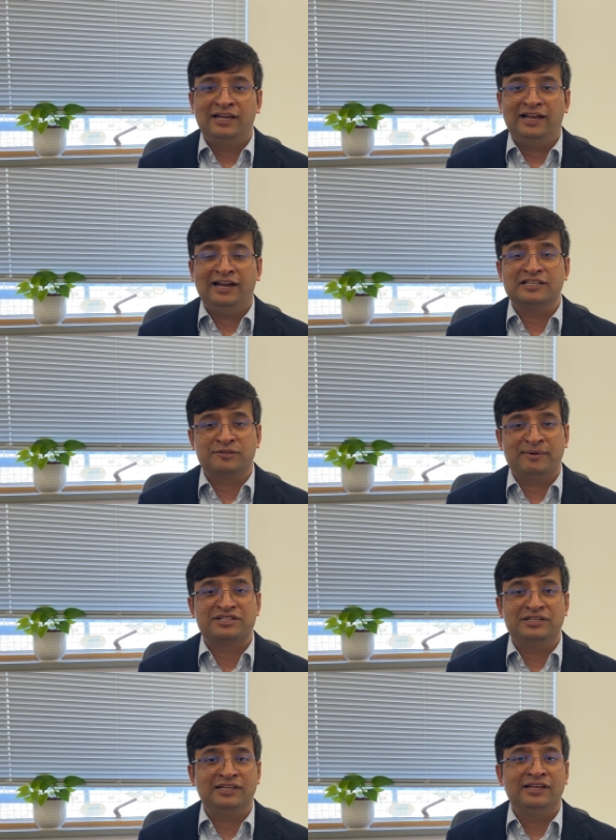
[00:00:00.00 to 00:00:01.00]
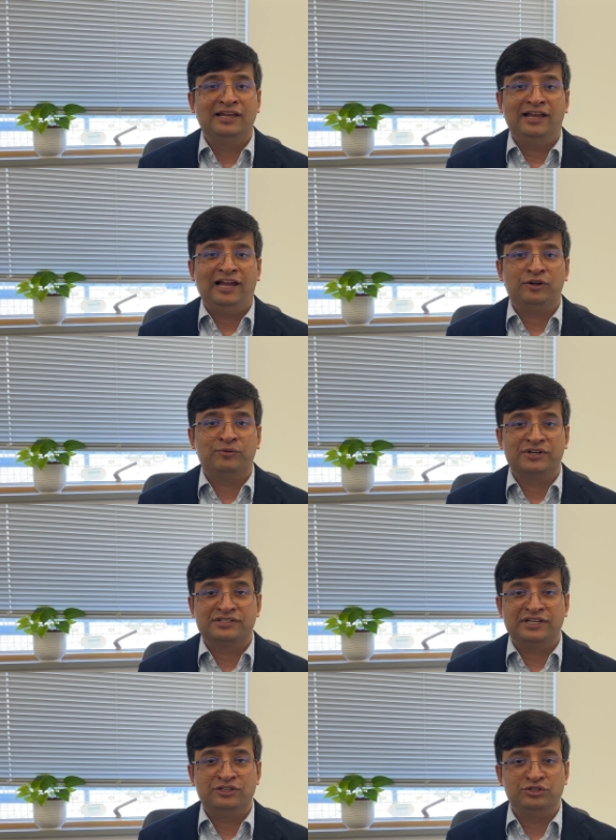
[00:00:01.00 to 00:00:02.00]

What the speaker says: and especially at what stage